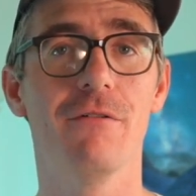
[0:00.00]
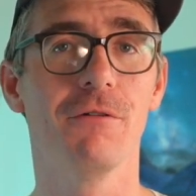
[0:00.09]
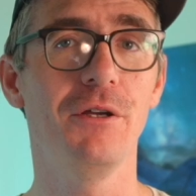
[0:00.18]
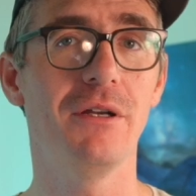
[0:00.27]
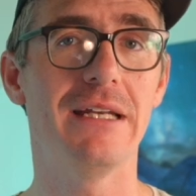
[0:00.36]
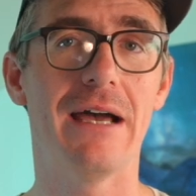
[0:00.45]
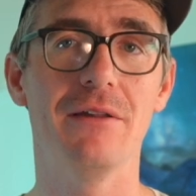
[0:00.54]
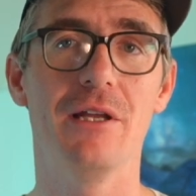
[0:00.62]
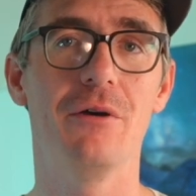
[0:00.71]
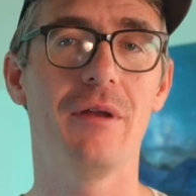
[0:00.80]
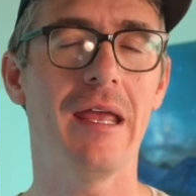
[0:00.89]
for you to
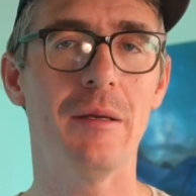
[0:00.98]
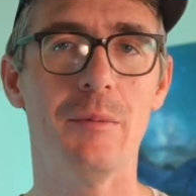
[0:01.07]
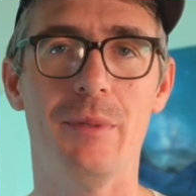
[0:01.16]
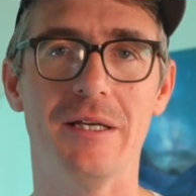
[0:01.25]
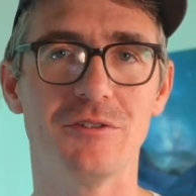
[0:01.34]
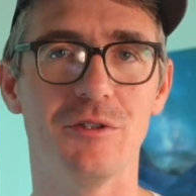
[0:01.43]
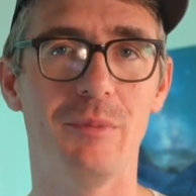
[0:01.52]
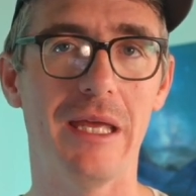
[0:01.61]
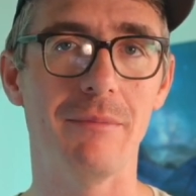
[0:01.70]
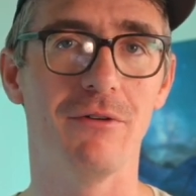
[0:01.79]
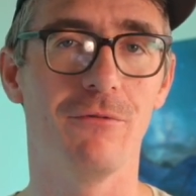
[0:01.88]
download and pixel
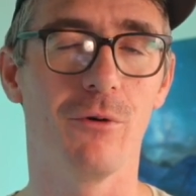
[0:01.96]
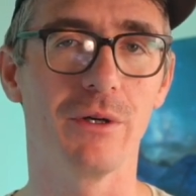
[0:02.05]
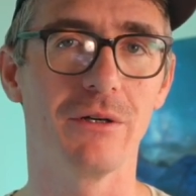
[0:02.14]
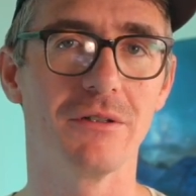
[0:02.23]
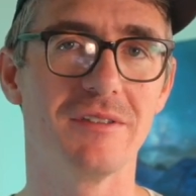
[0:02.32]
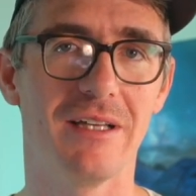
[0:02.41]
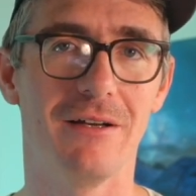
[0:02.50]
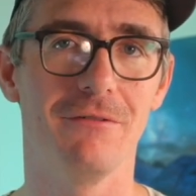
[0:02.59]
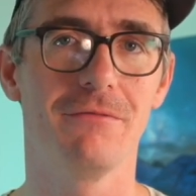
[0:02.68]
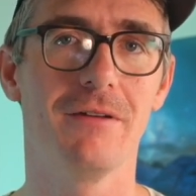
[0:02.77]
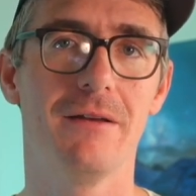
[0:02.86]
peep for yourself.